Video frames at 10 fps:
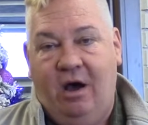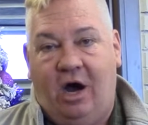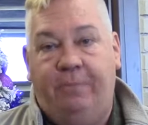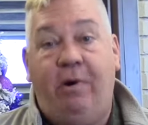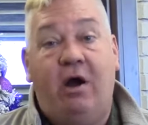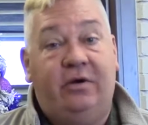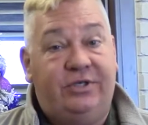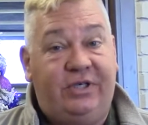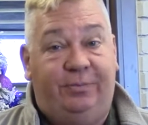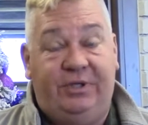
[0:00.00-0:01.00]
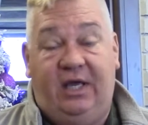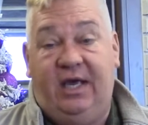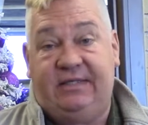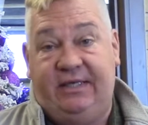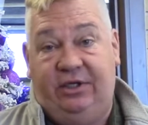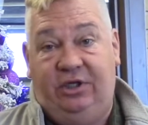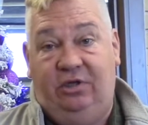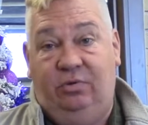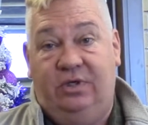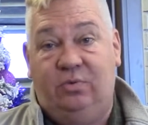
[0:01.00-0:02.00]
Our partnership with the
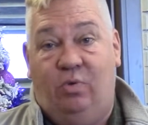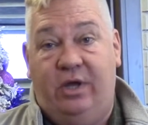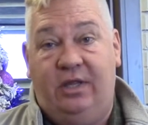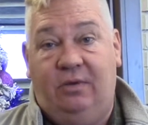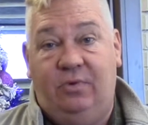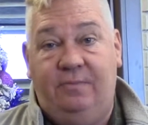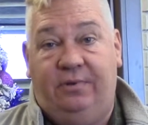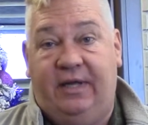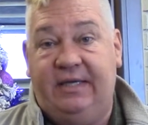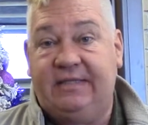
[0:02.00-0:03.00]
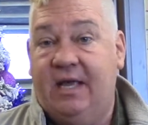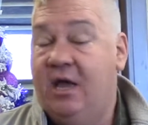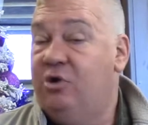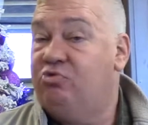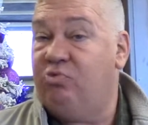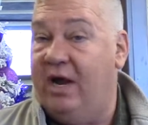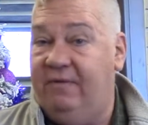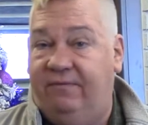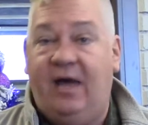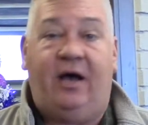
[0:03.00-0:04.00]
ACLU is one that we place great
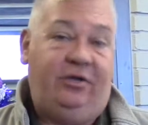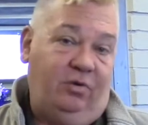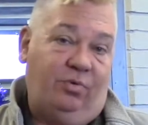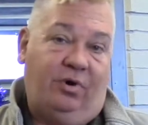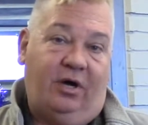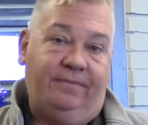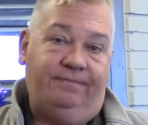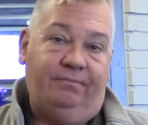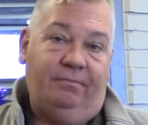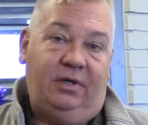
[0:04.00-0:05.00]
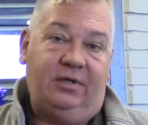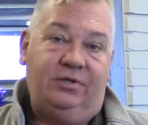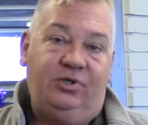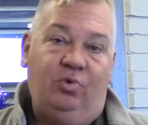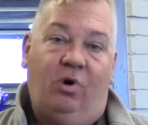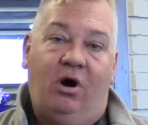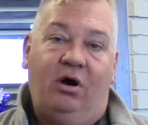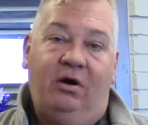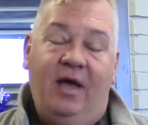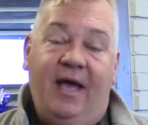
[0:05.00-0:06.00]
value on because you
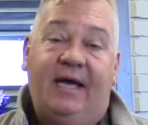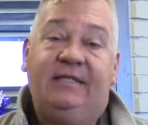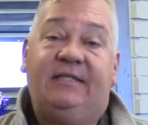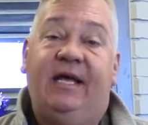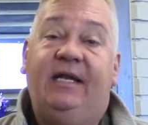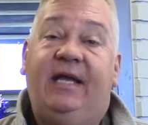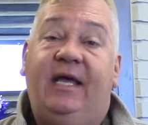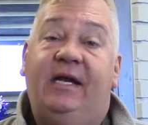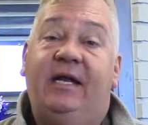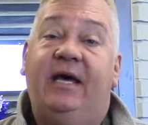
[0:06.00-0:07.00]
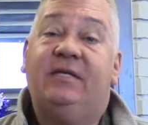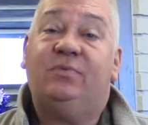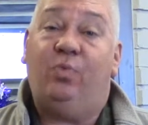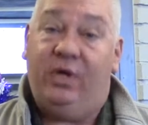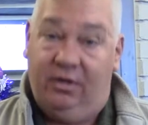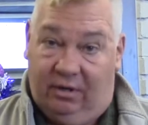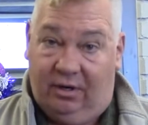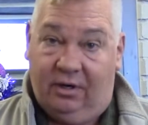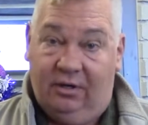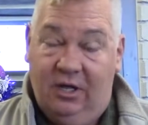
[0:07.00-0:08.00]
are as dedicated as we
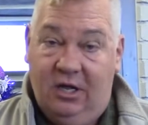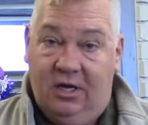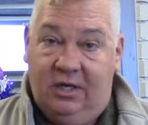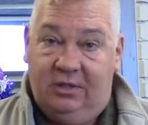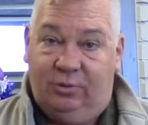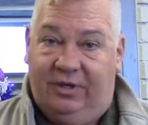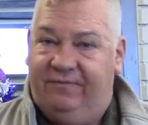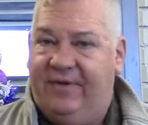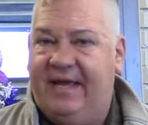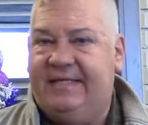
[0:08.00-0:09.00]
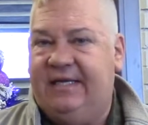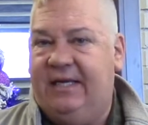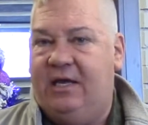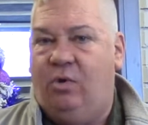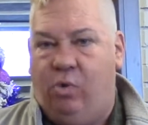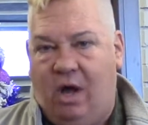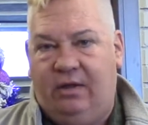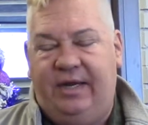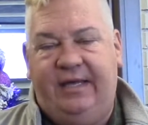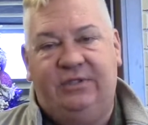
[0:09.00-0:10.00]
are toward advancing
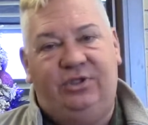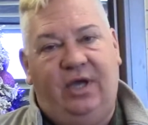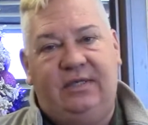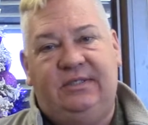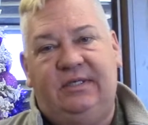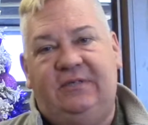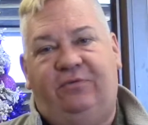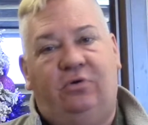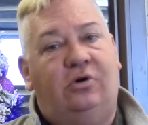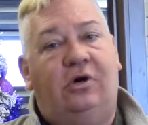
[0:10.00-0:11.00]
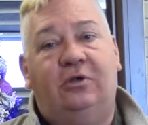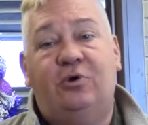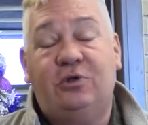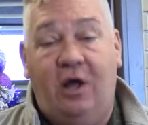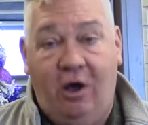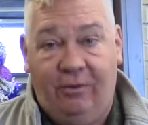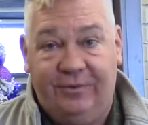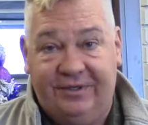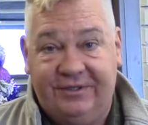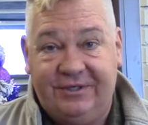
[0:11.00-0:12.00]
equality and justice for all
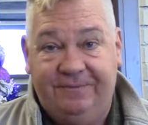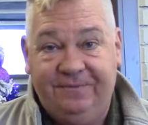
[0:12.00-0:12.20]
Oklahomans.